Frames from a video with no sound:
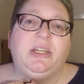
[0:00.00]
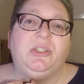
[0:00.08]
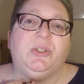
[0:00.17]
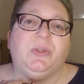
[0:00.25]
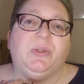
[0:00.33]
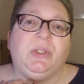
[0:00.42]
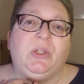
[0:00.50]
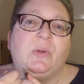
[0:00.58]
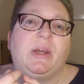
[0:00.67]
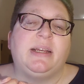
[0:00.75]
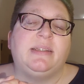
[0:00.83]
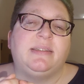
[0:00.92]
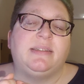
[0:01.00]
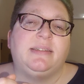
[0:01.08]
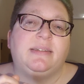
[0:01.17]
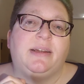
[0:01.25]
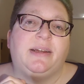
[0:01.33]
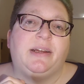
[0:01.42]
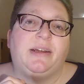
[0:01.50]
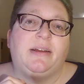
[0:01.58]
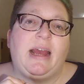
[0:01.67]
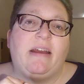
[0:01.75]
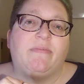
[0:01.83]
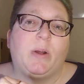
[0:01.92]
Do you guys
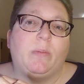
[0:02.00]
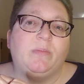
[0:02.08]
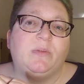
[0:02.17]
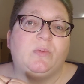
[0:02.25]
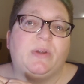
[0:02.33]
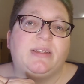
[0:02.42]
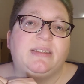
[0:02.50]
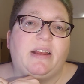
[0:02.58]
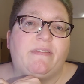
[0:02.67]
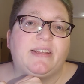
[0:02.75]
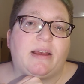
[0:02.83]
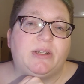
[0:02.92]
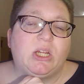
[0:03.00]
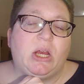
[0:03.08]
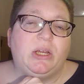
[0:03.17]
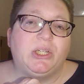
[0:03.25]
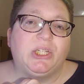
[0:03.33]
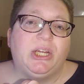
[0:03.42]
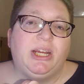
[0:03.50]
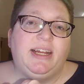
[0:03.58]
have problems with self-sabotage?